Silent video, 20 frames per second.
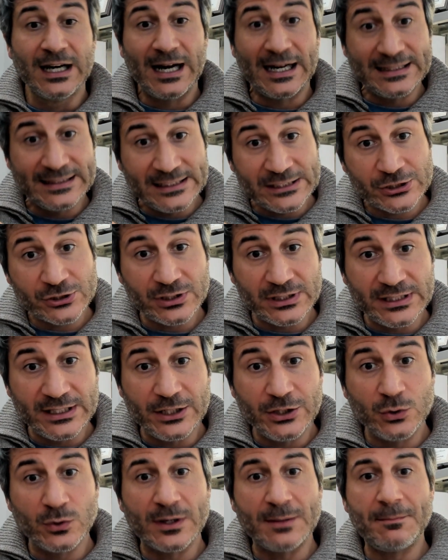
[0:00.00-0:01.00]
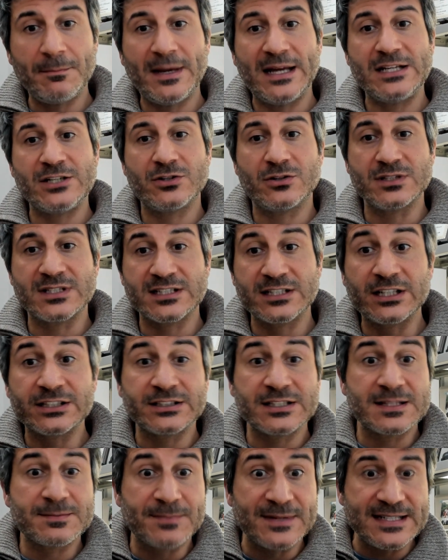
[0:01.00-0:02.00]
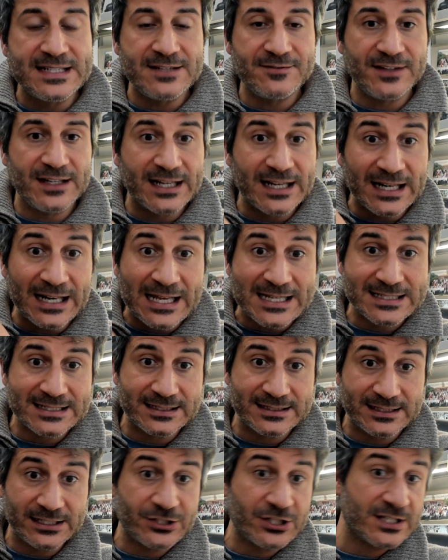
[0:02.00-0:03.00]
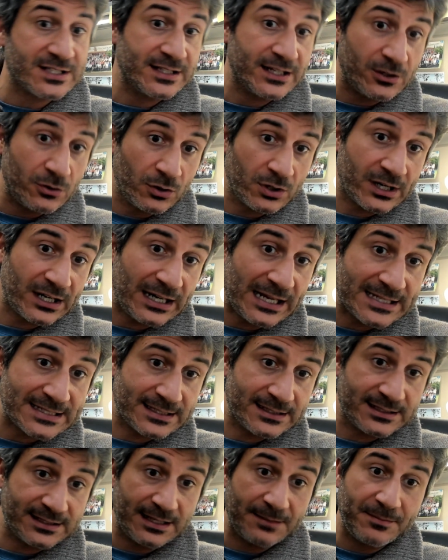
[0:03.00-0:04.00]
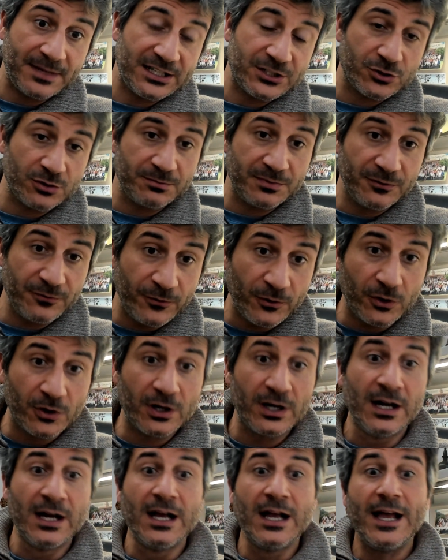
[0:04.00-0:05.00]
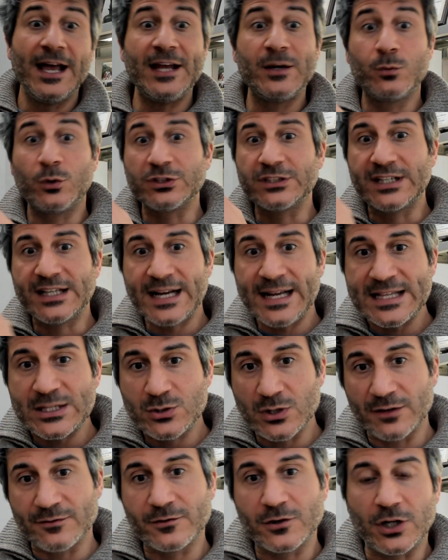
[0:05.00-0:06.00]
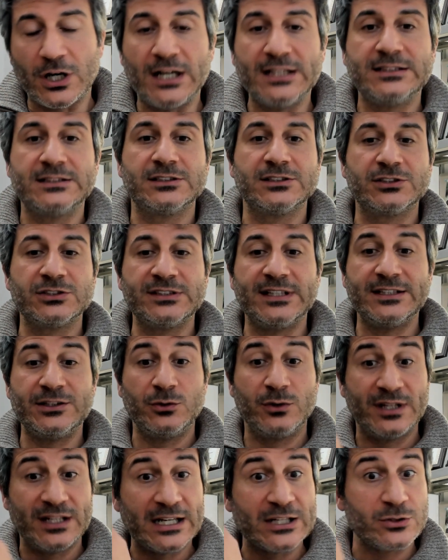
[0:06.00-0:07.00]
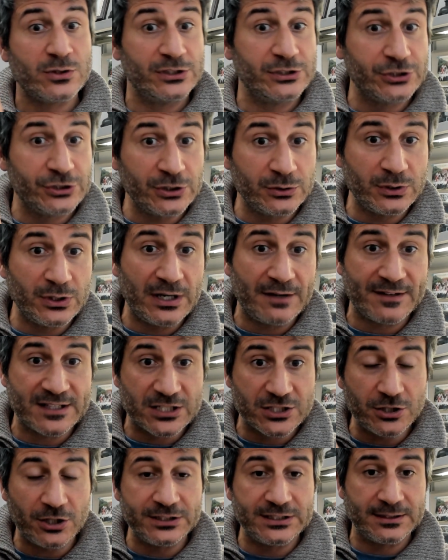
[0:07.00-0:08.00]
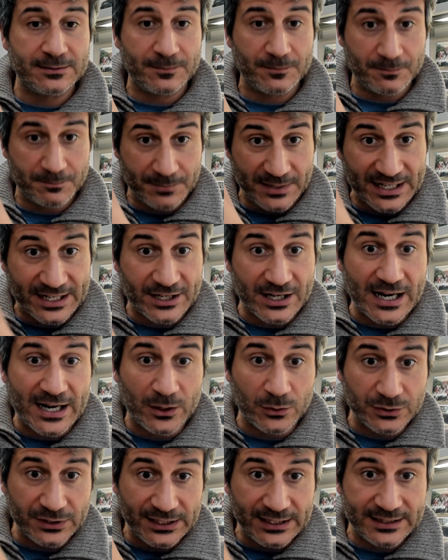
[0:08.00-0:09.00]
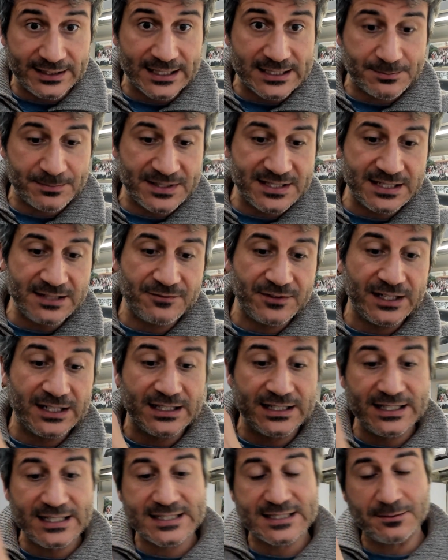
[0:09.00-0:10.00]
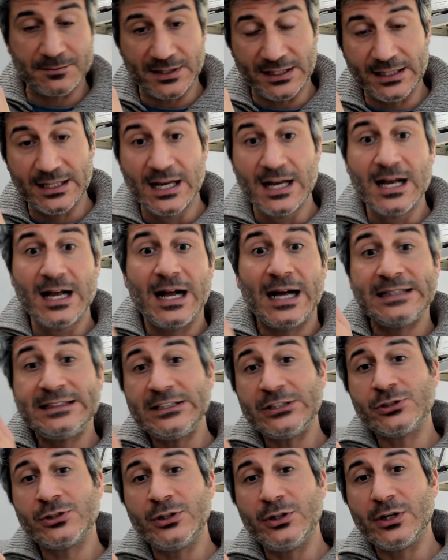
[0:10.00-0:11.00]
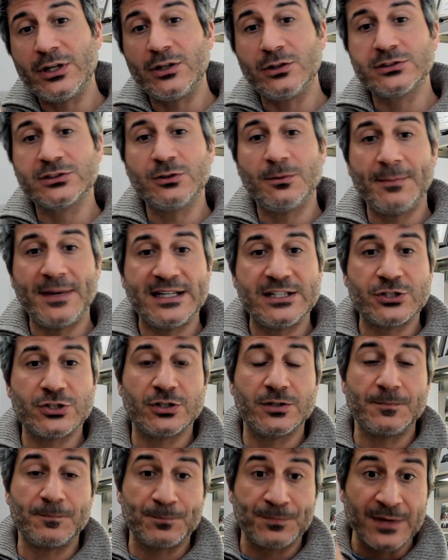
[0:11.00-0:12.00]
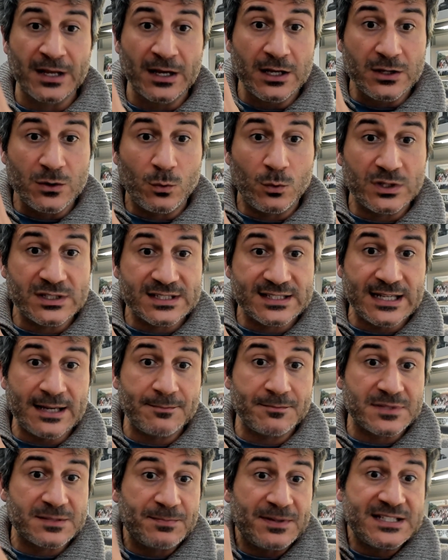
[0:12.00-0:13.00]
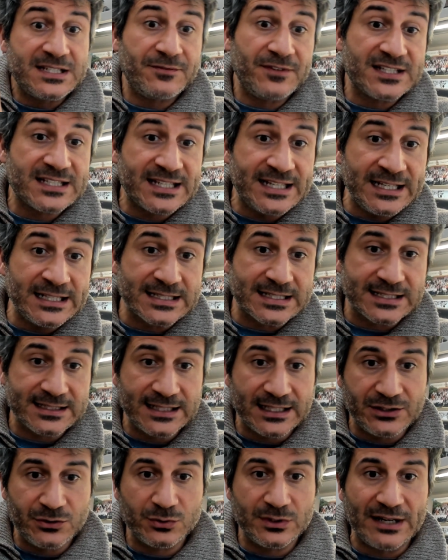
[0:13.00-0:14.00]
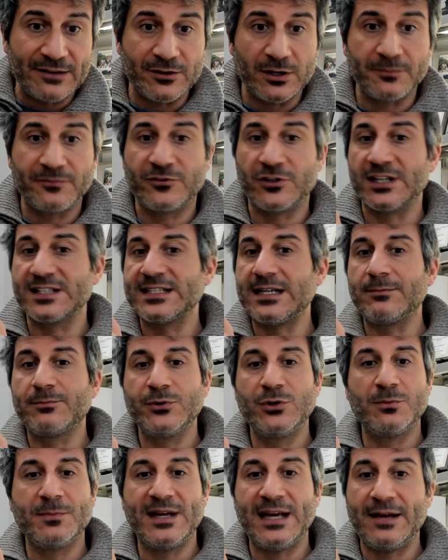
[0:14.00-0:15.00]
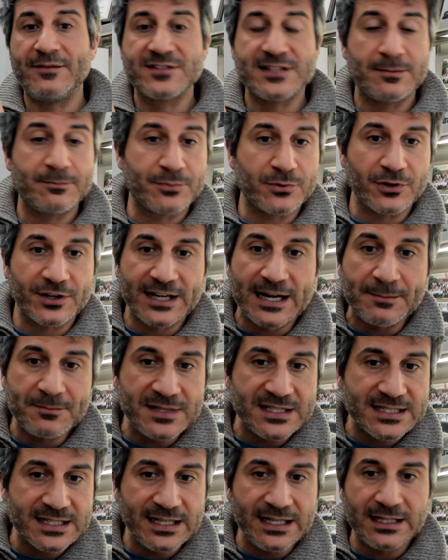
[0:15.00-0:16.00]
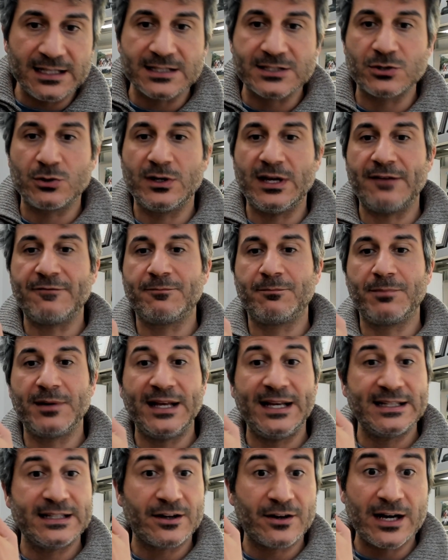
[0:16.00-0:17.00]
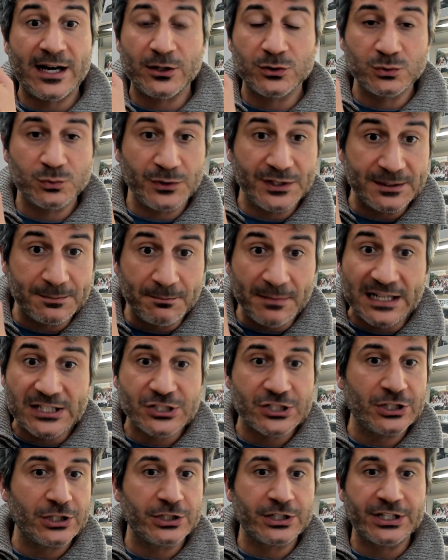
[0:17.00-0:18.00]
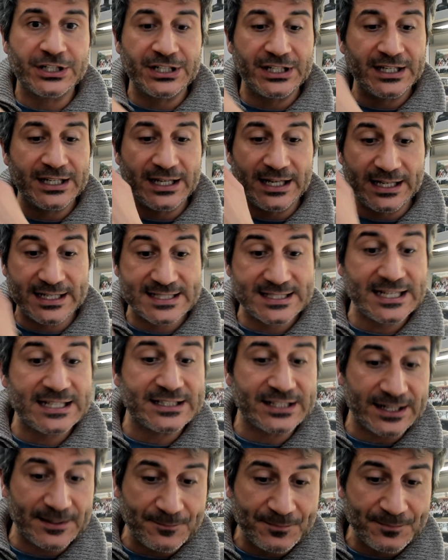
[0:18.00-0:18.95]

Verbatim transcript: Additionally, you can mention certain specific classes, such as the core classes that I mentioned before, and what grades you have got, so that you can actually show that you have a solid background in that specific discipline. Additionally, you can also mention what, some specific skills that you develop. For example, you may have some programming skills or have played around with machine learning, etc.